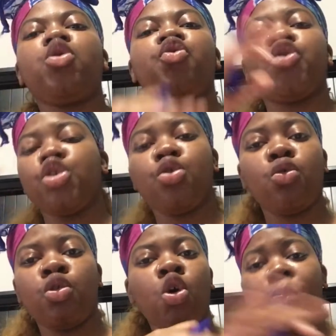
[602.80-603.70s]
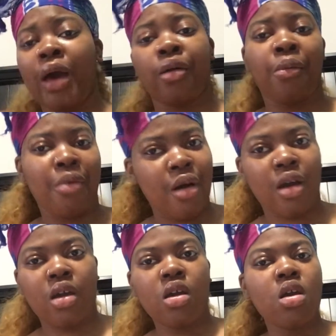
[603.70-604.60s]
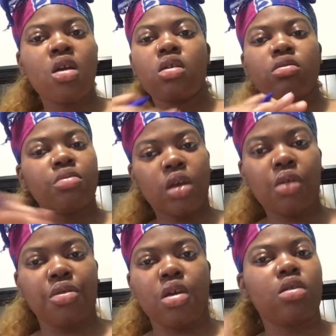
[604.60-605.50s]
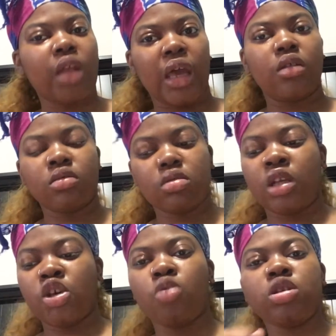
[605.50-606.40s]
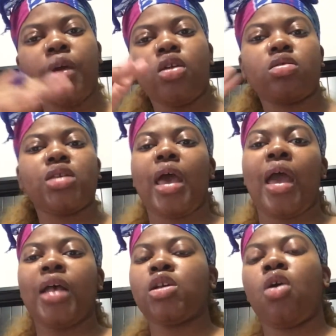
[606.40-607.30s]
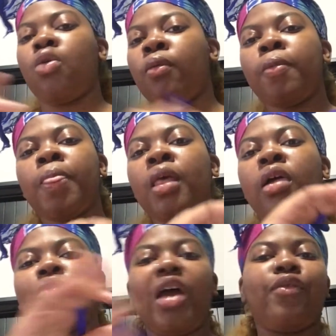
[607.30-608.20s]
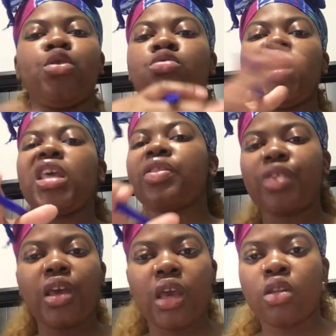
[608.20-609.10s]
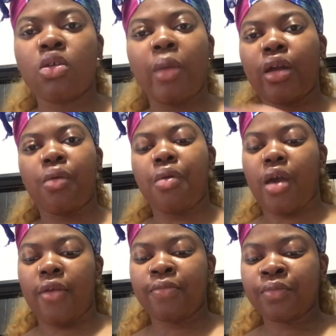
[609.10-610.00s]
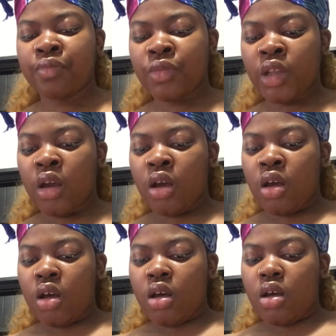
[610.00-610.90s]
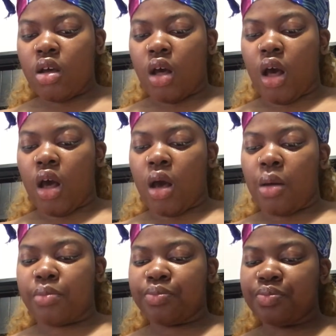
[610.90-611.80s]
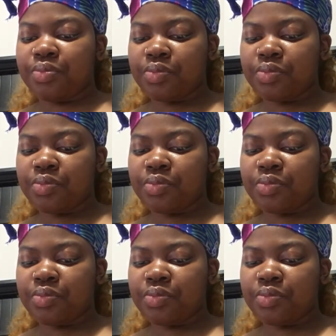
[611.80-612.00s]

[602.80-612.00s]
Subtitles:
you for you, no matter what, period. Like, that's going to sit by your side, it's going to fight for you thick and thin, no matter what. Okay,